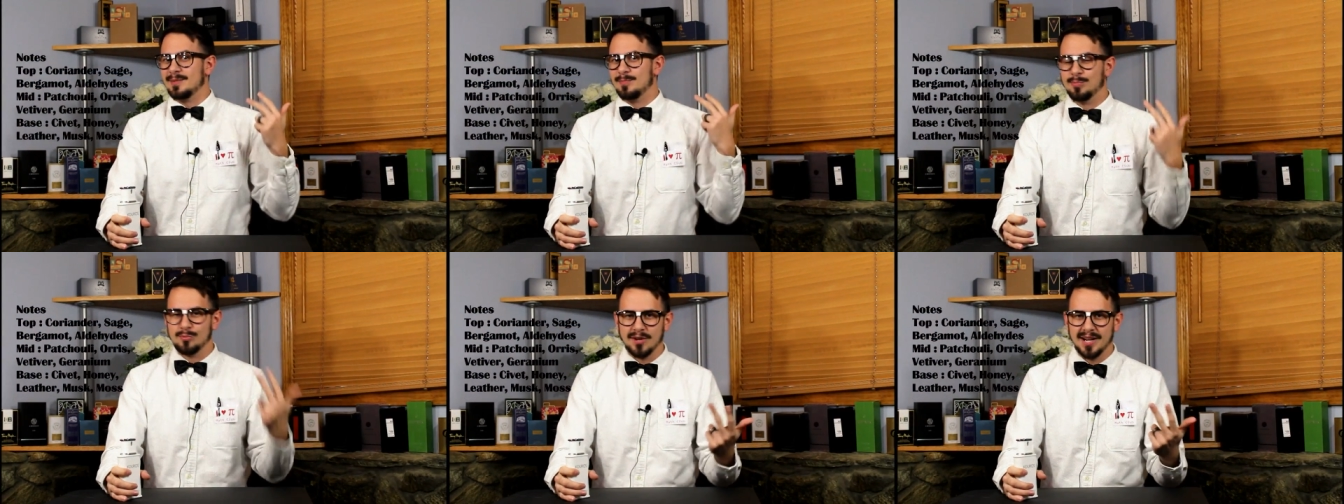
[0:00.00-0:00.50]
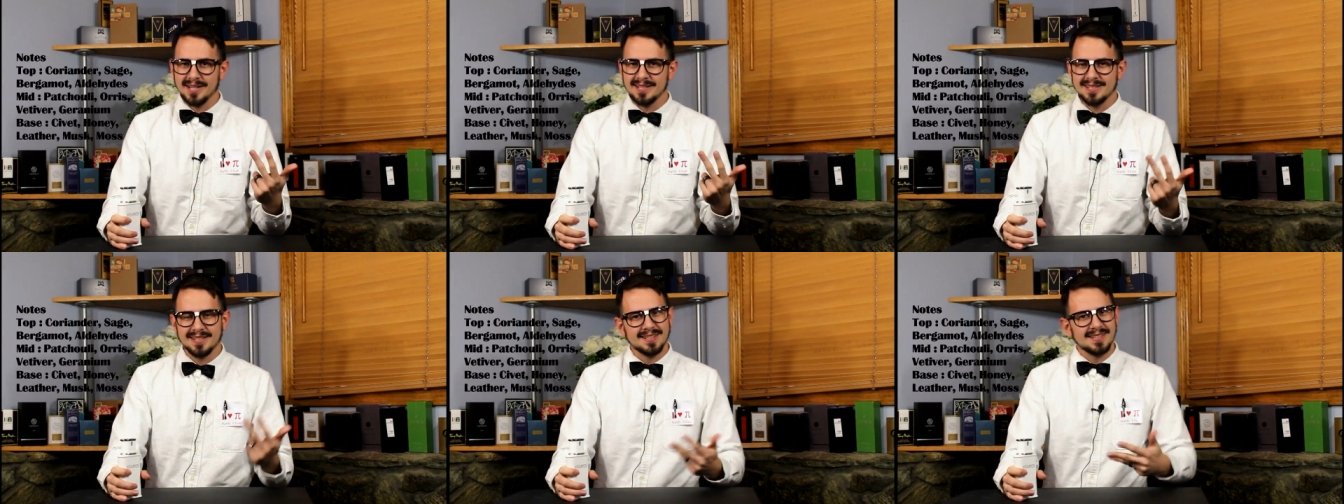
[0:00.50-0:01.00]

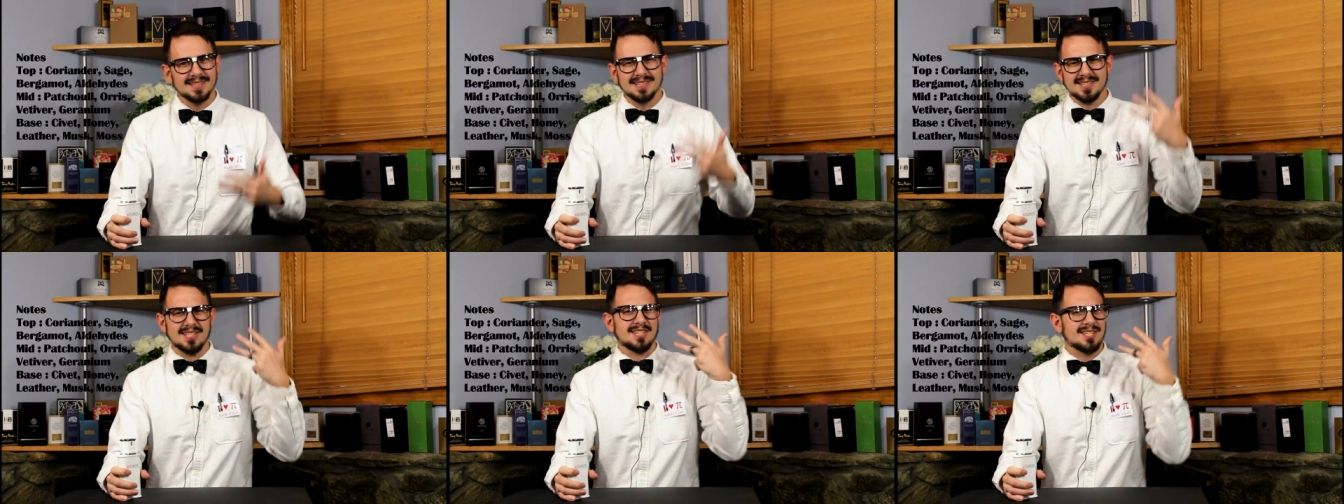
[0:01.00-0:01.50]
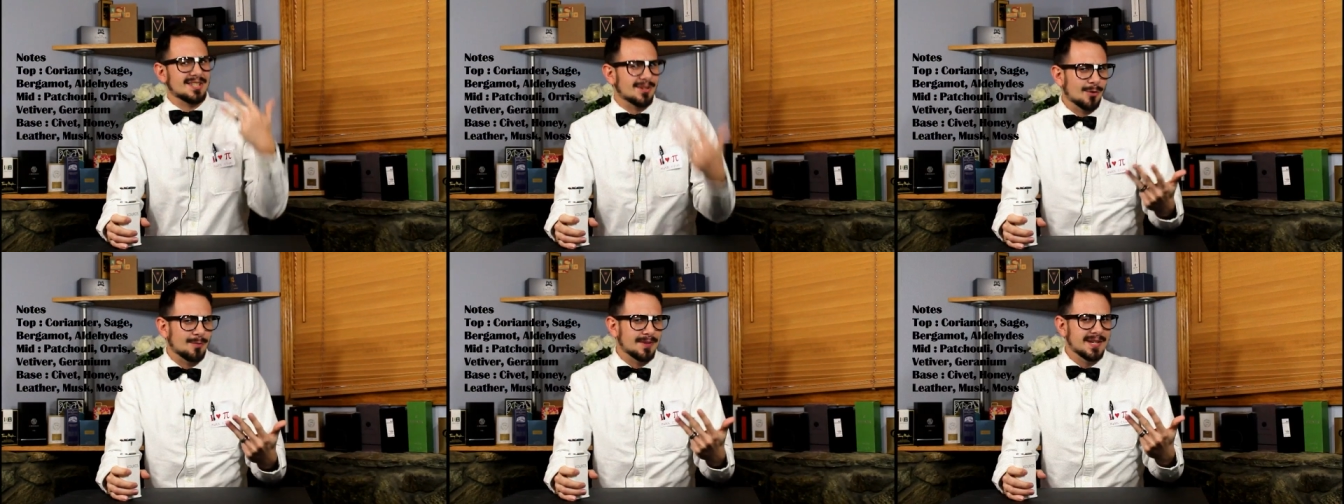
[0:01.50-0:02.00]
bright, it's
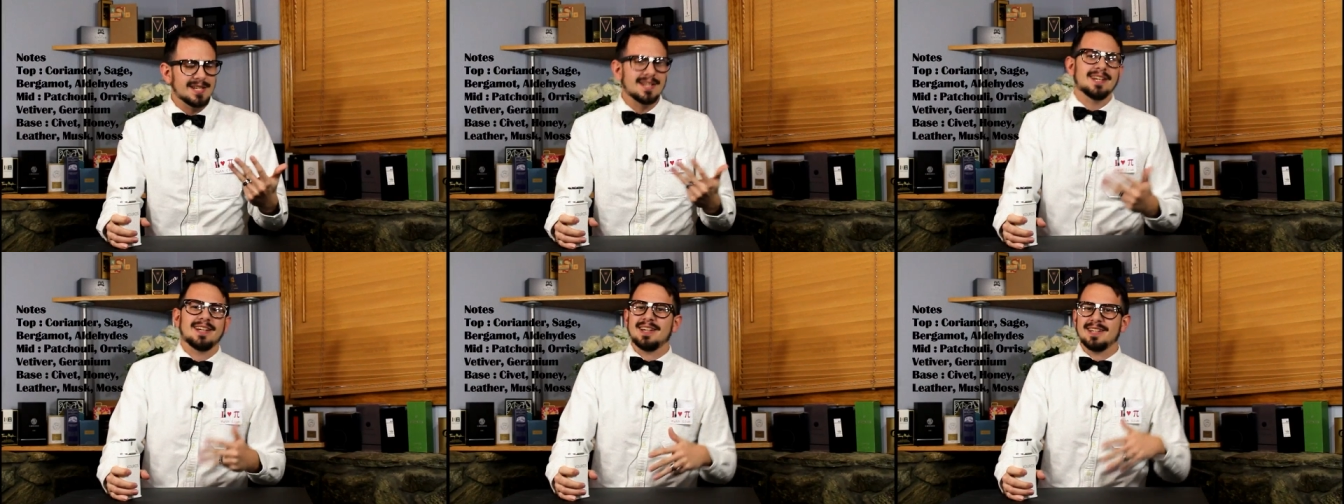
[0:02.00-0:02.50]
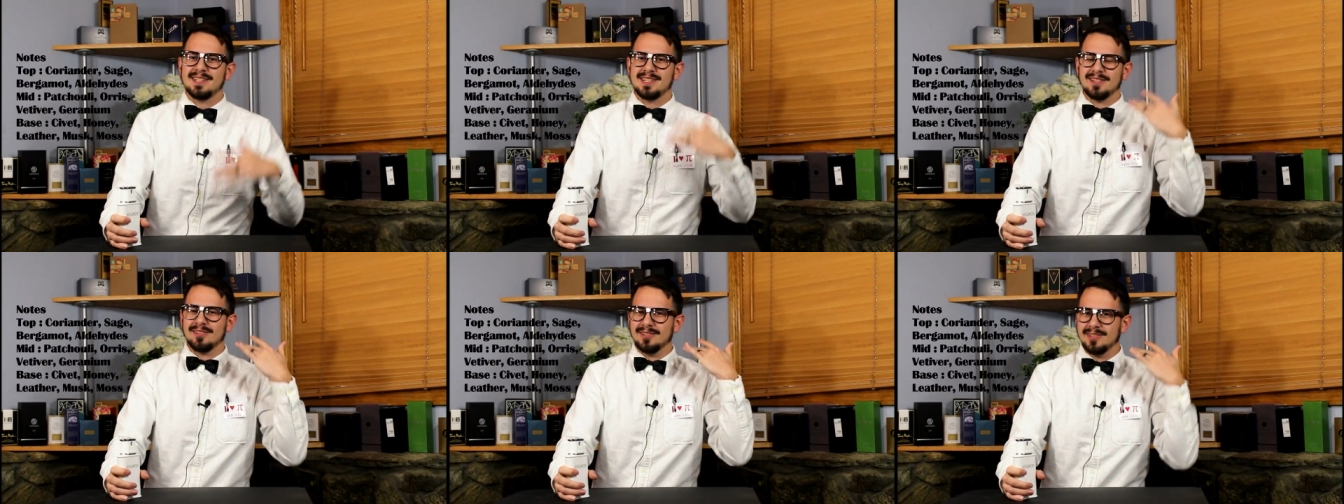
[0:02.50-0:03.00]
soapy, it's
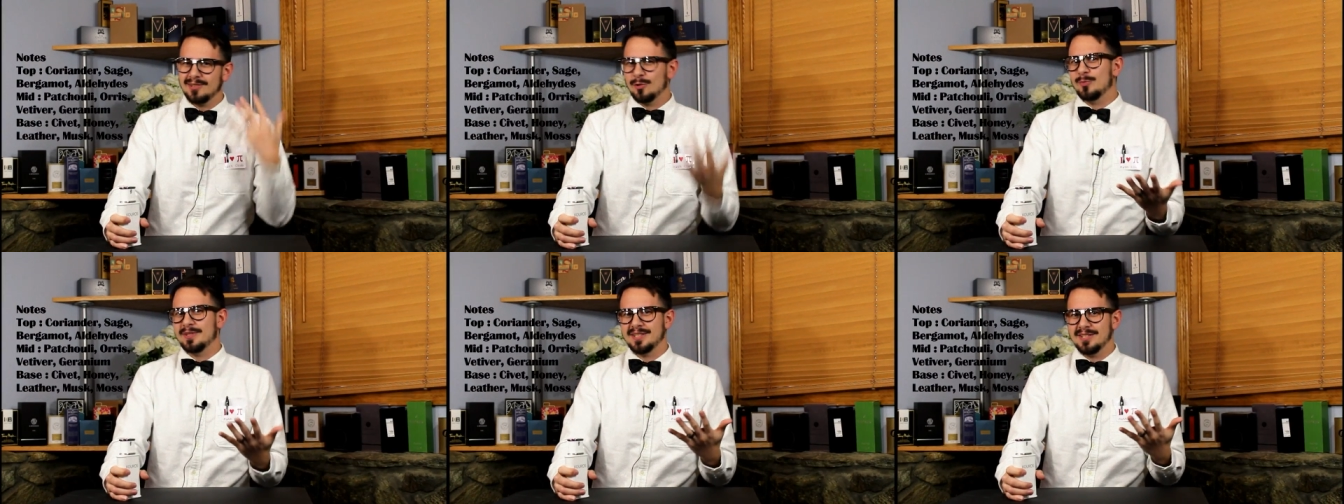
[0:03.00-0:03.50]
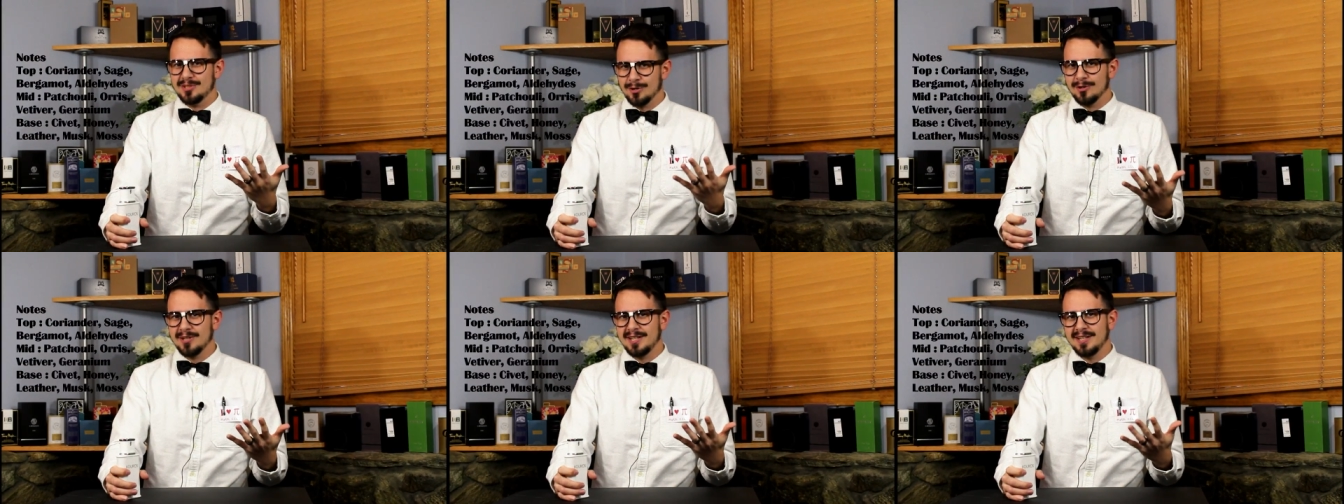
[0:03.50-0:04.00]
a little bit
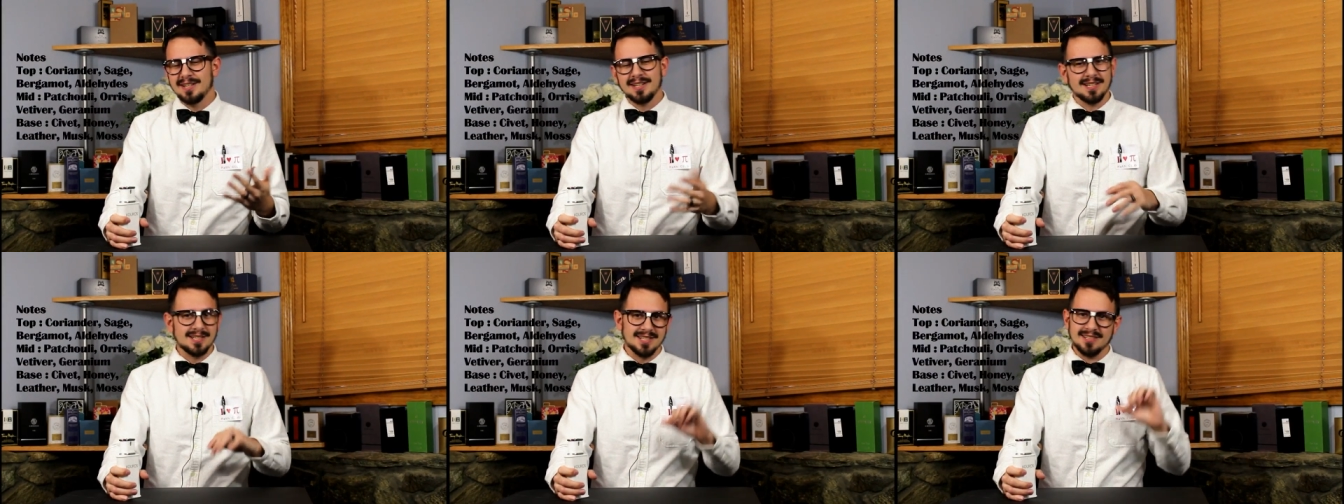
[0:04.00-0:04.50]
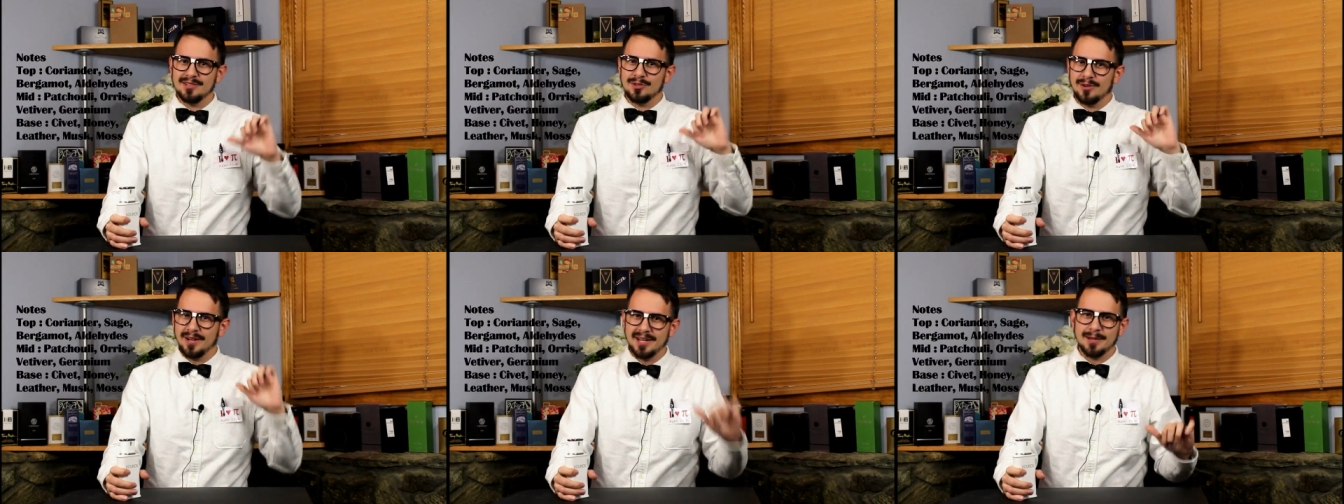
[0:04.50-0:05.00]
dirty, it's a
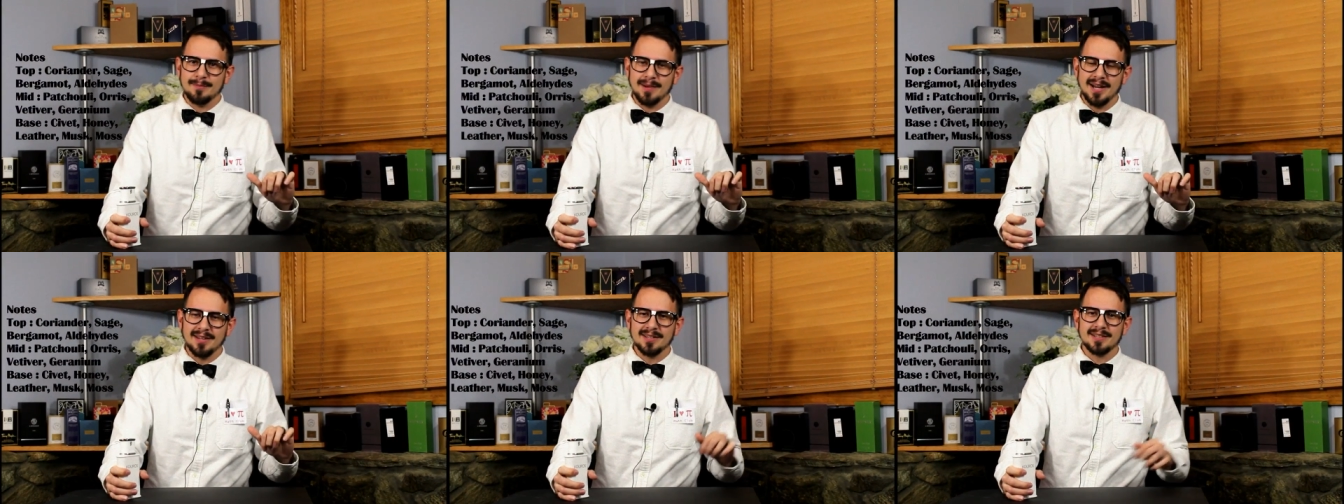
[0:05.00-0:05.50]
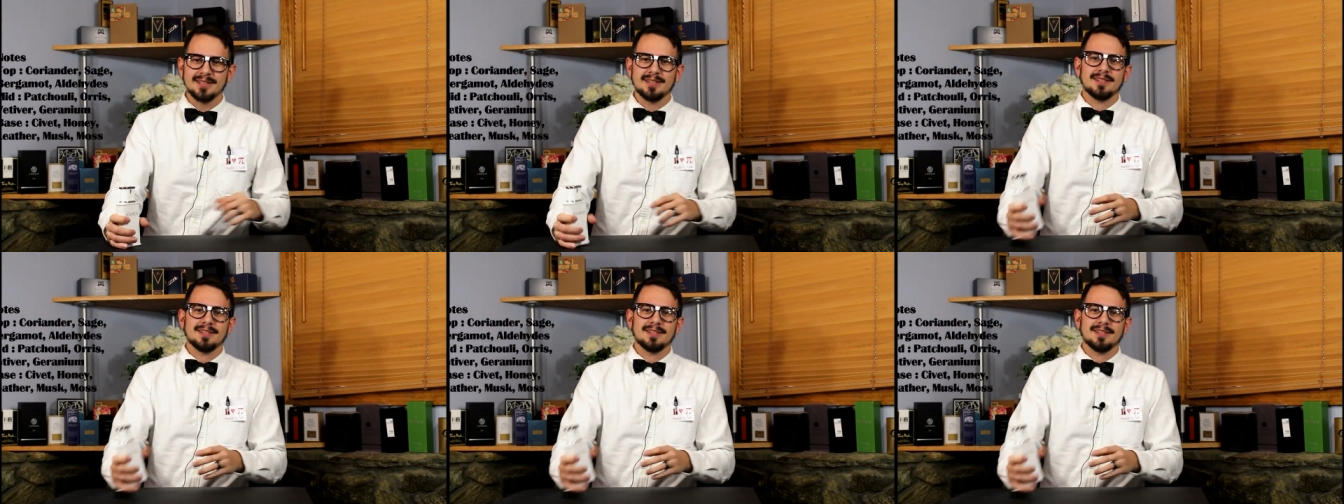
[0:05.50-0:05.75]
little animalic.